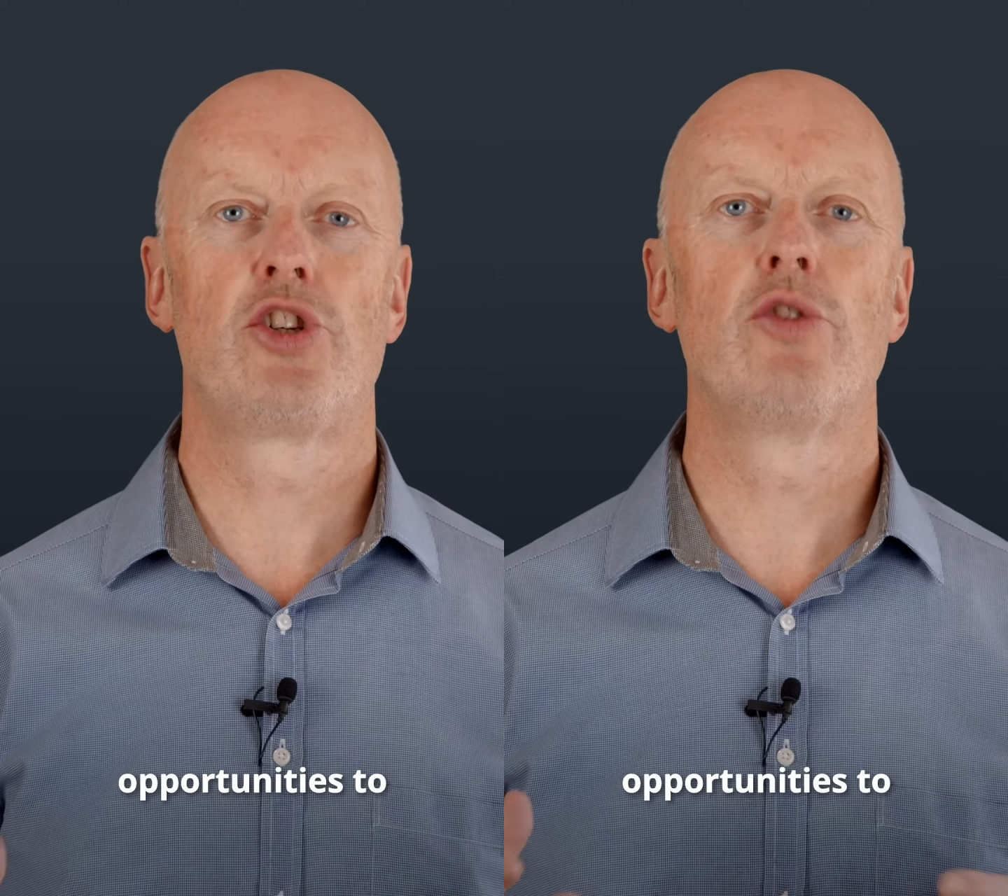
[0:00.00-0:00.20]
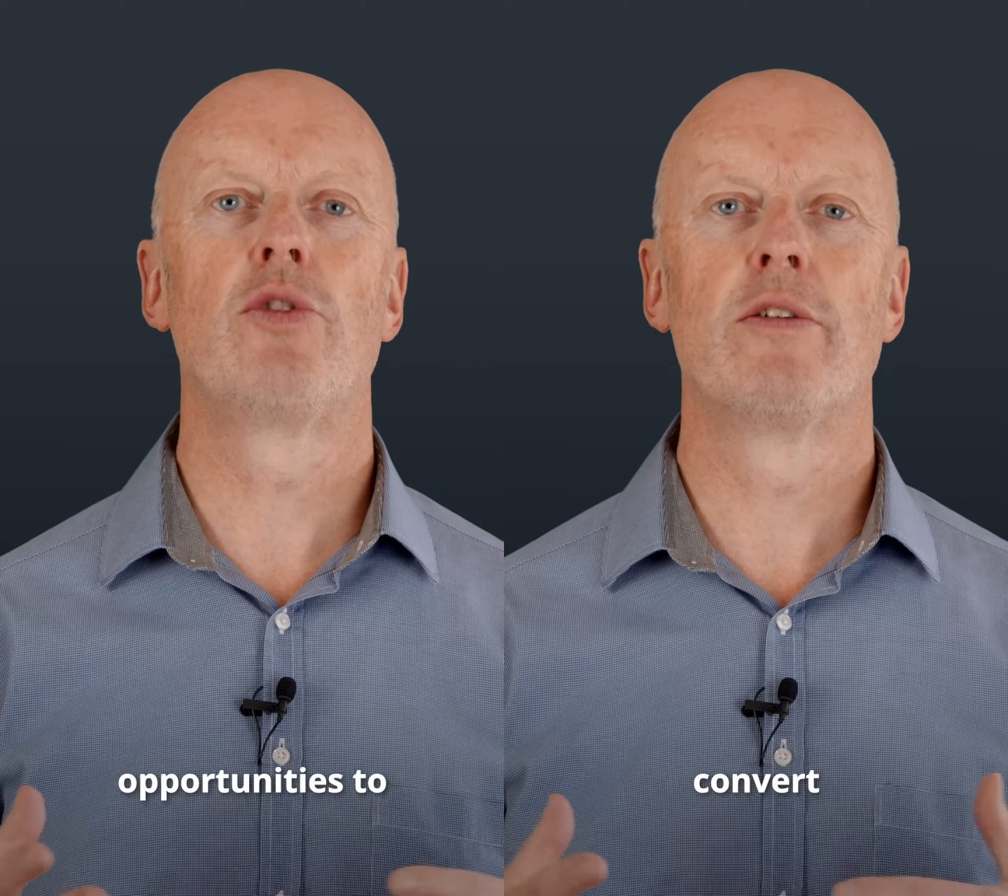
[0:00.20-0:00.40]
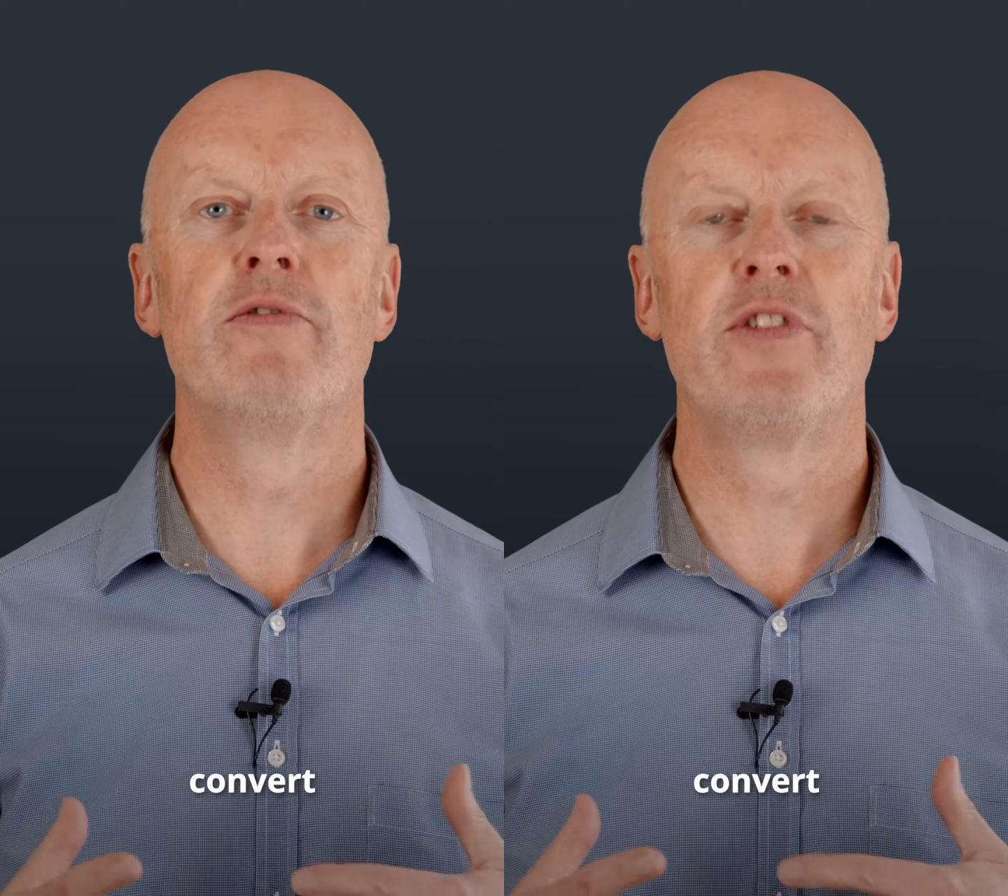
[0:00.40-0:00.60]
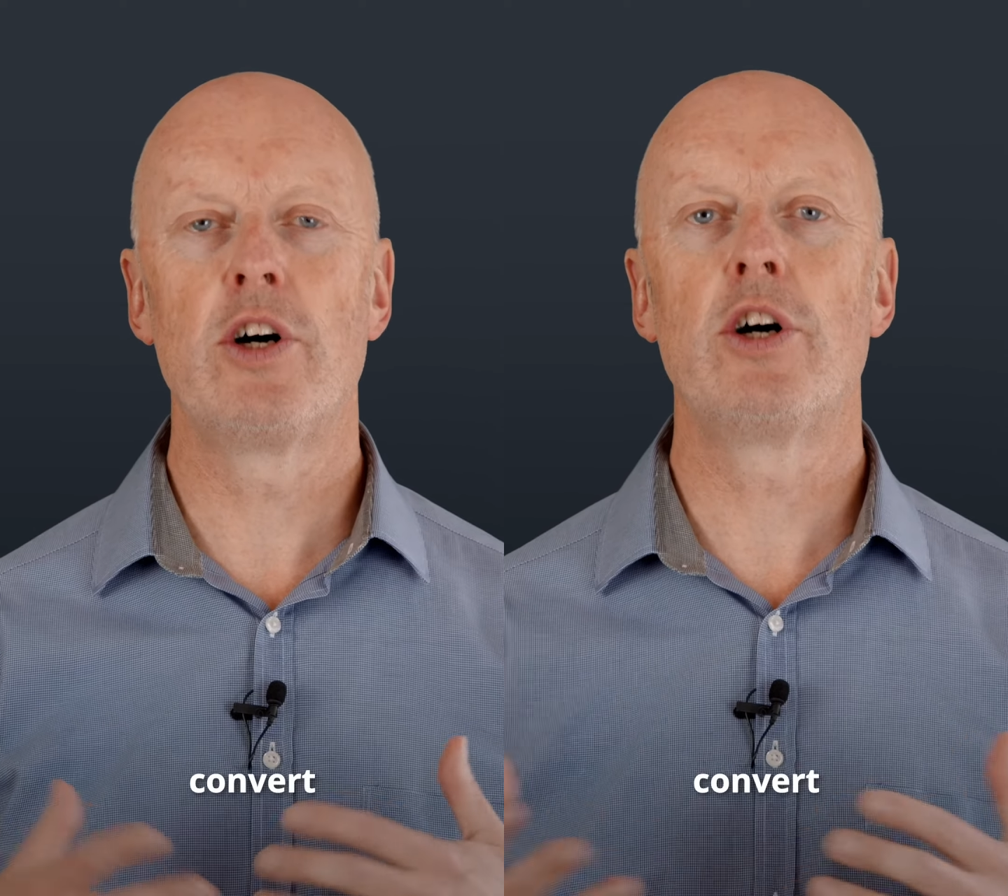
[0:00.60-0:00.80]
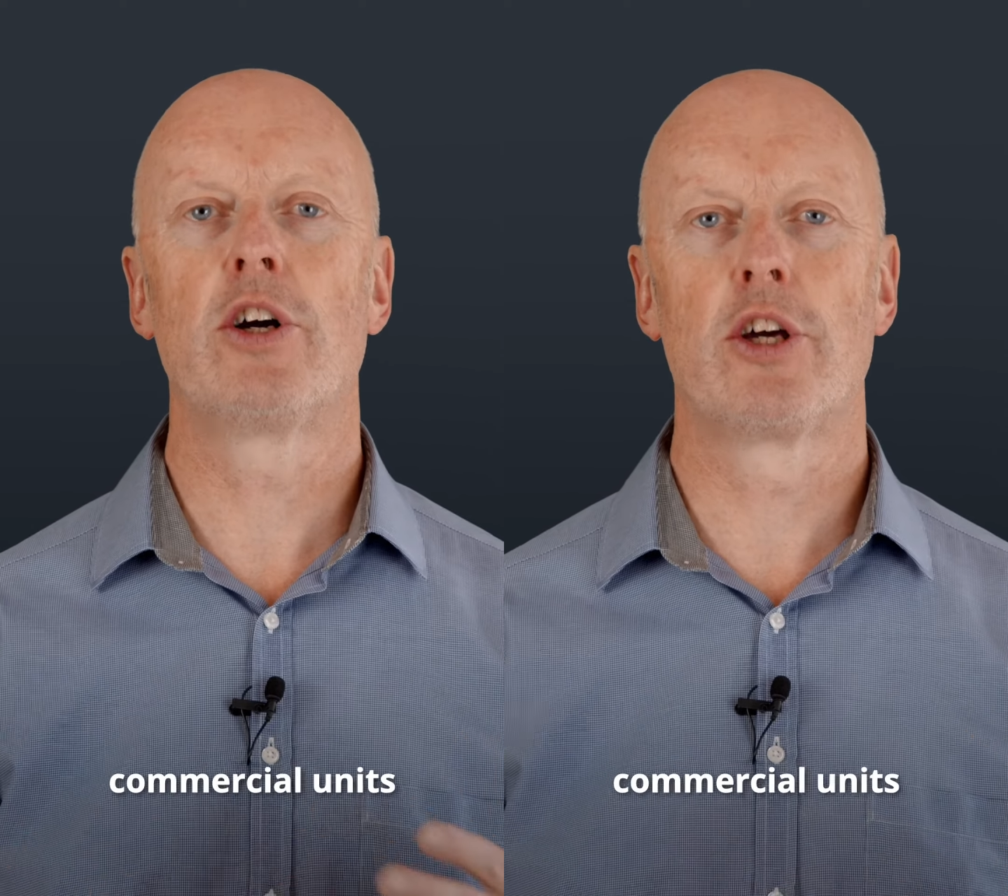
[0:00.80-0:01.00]
to
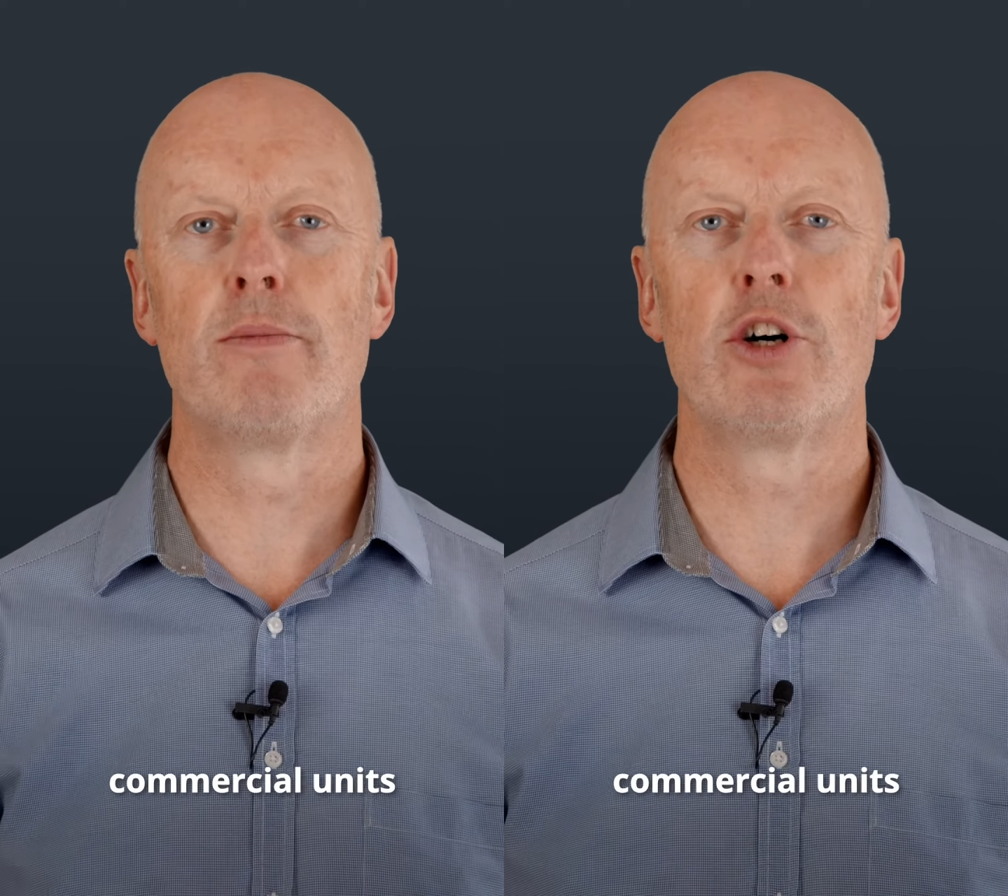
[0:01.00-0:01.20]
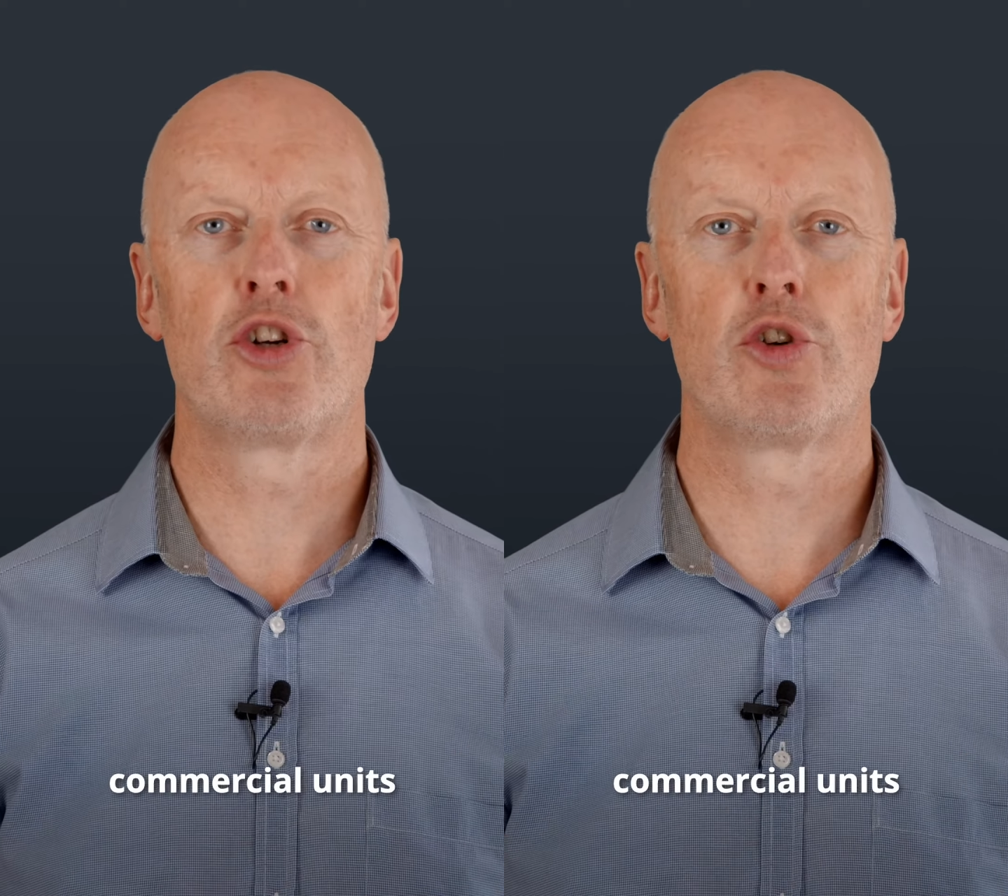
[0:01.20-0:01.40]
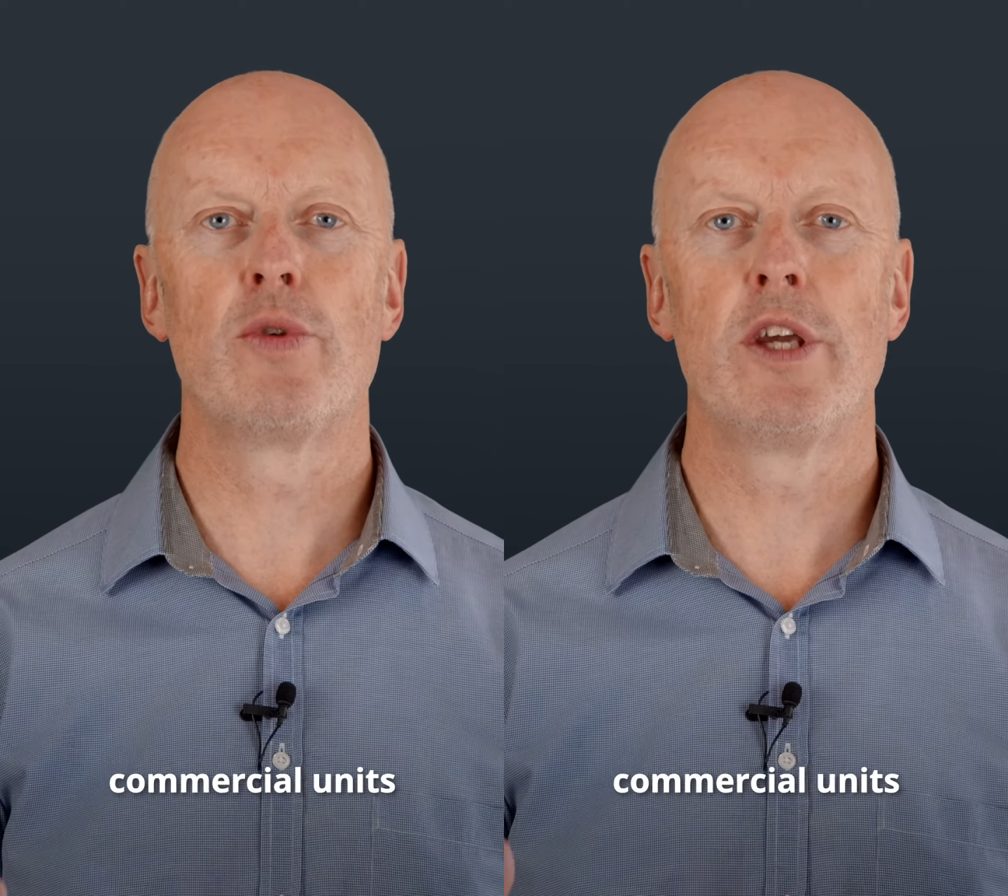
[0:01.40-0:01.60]
convert commercial